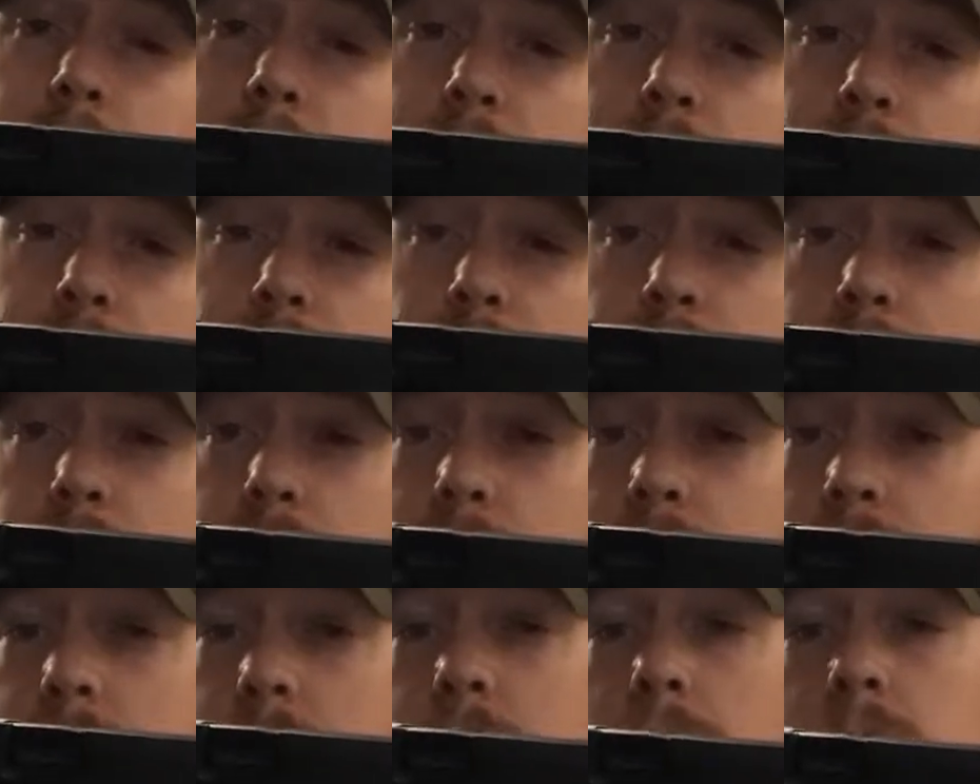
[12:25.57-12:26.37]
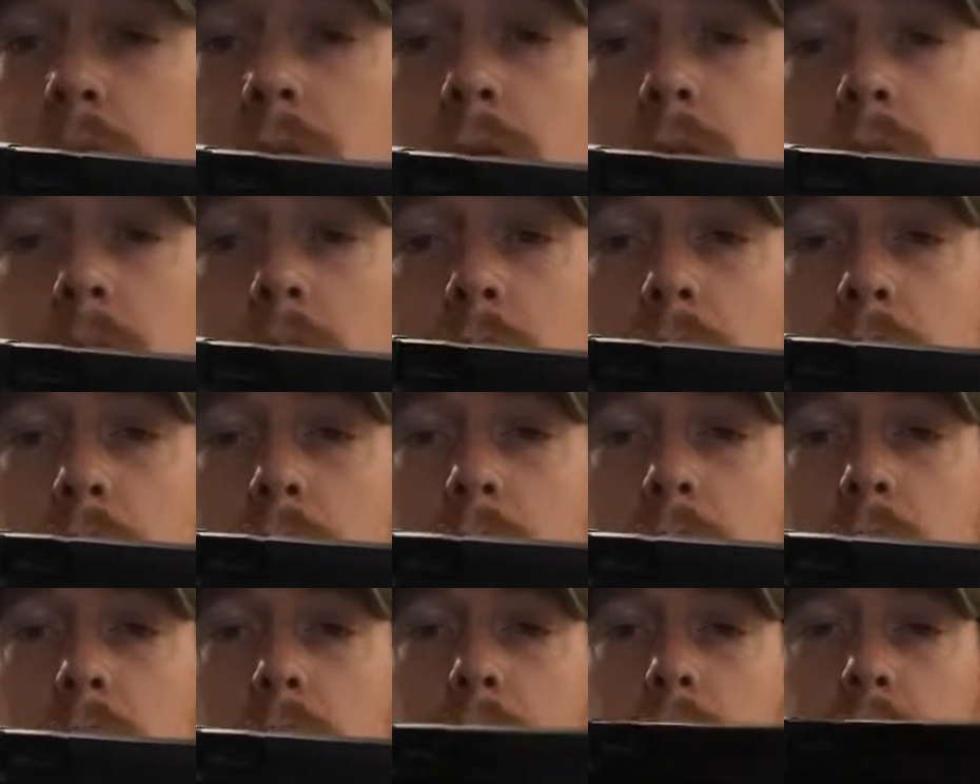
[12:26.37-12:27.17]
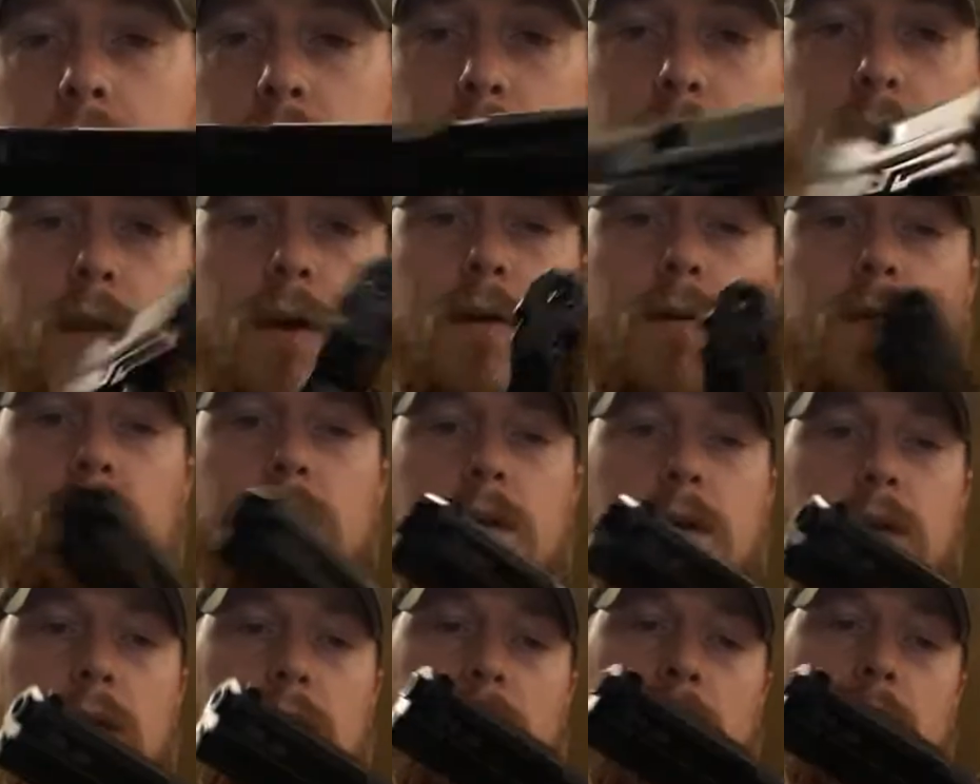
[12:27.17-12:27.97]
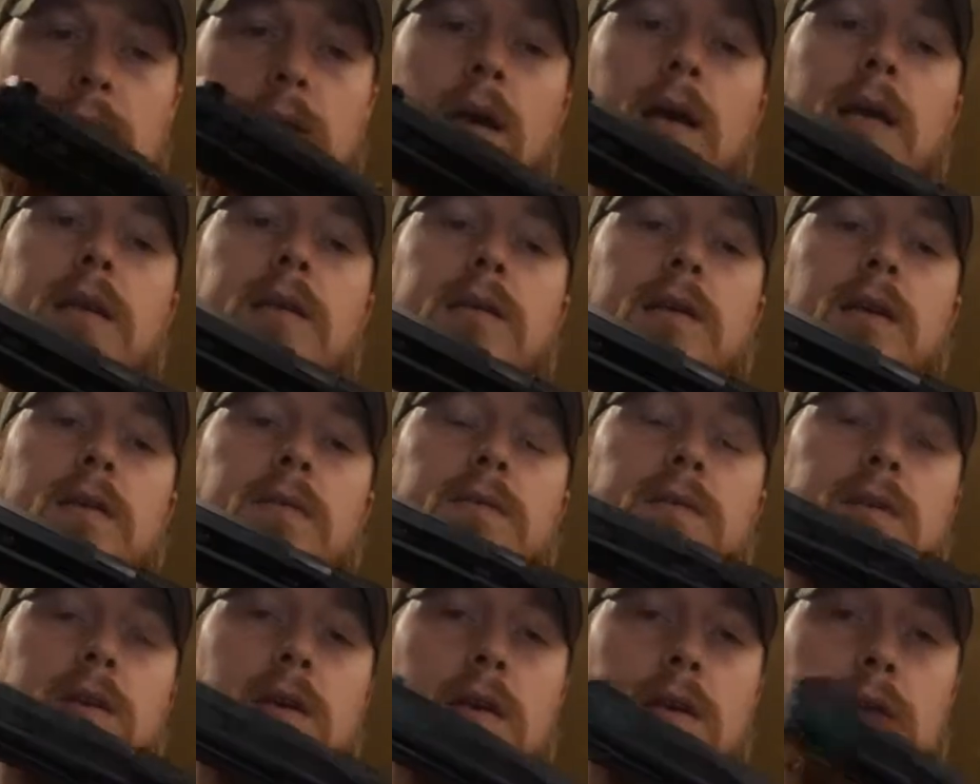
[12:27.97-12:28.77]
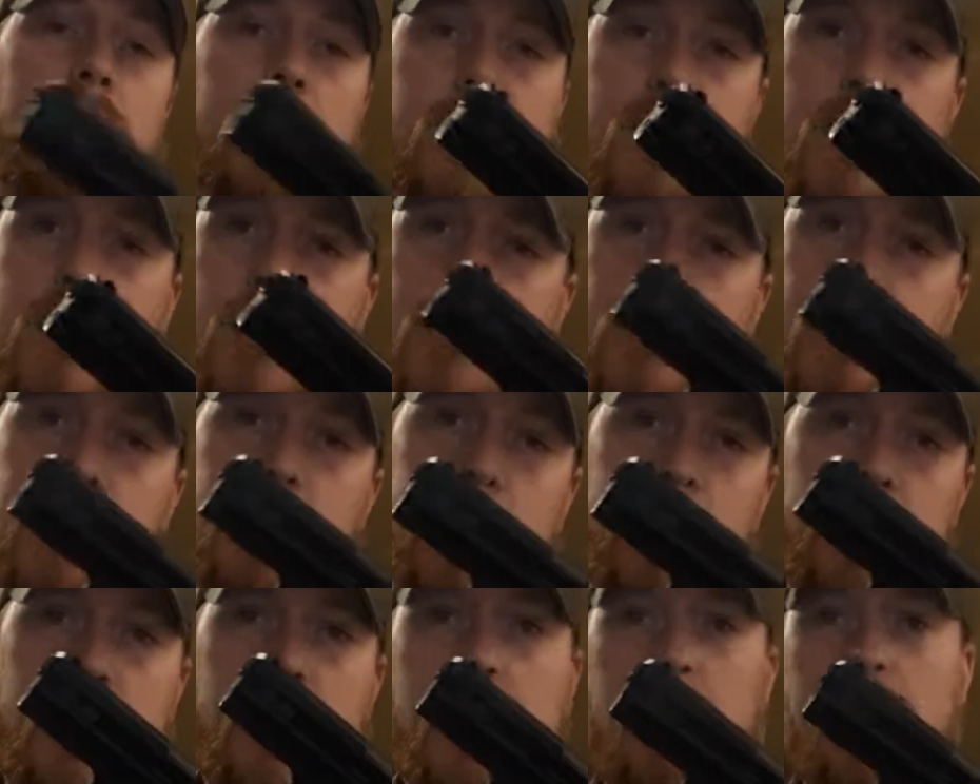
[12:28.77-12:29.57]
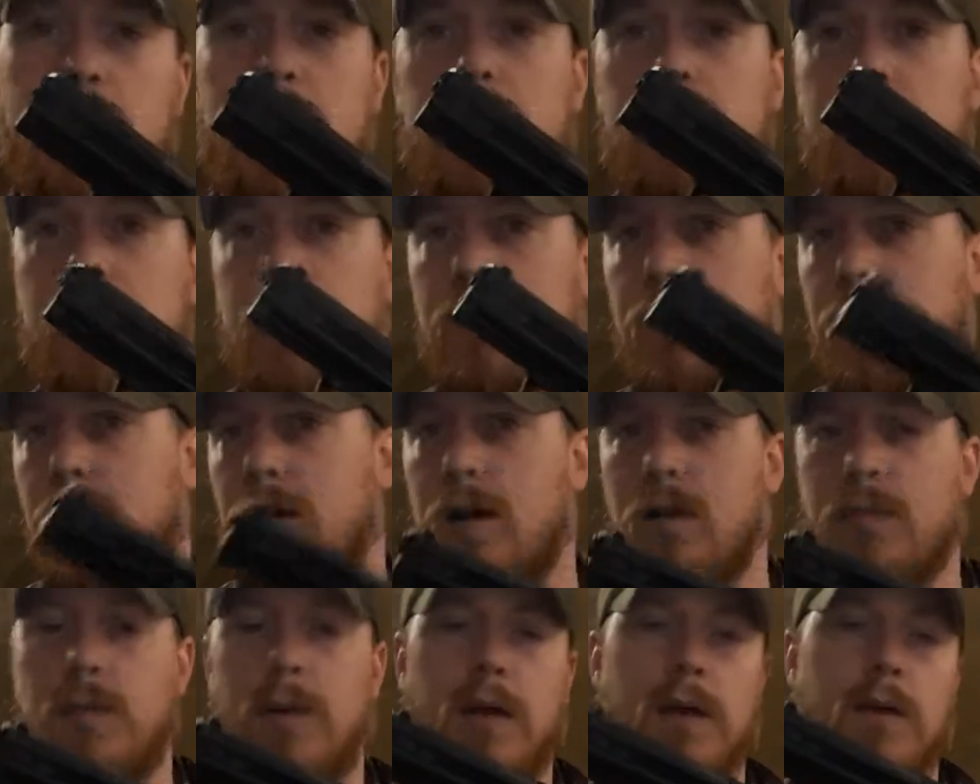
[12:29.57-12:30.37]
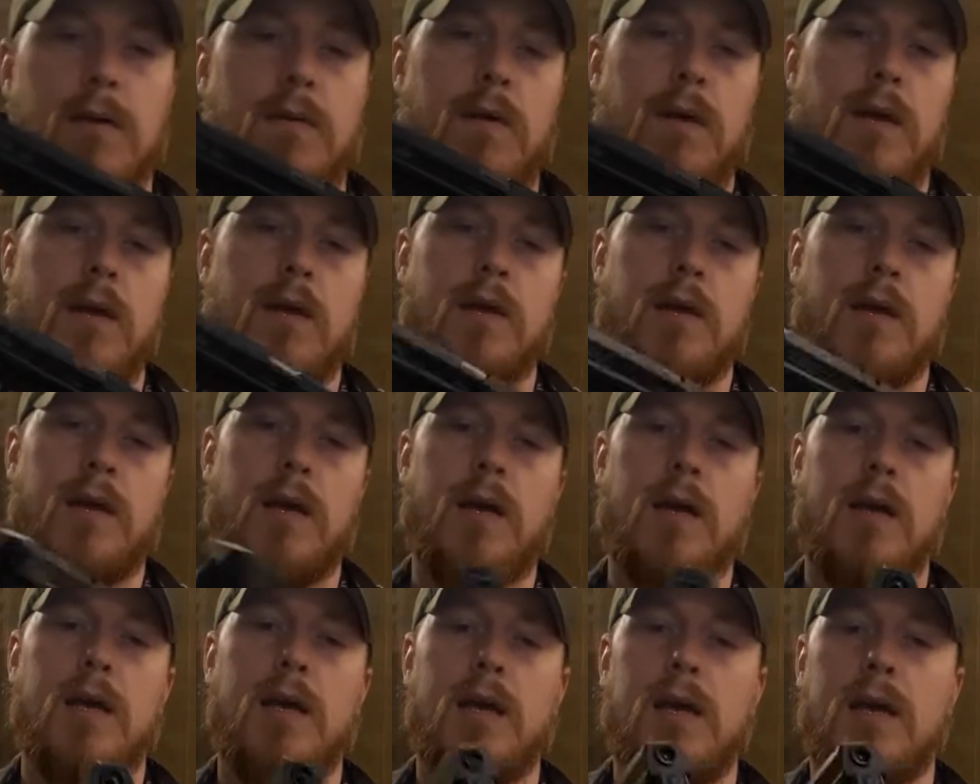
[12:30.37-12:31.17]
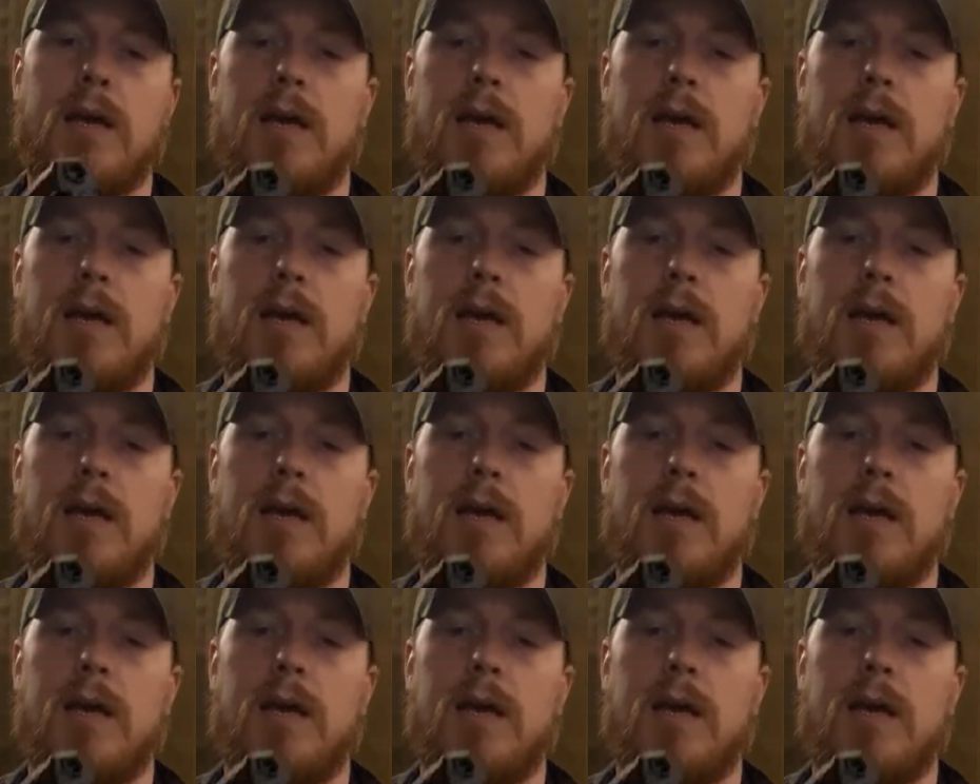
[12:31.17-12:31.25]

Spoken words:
of this gun, and although the HFC, it's a nice gun, the hop ain't great on it,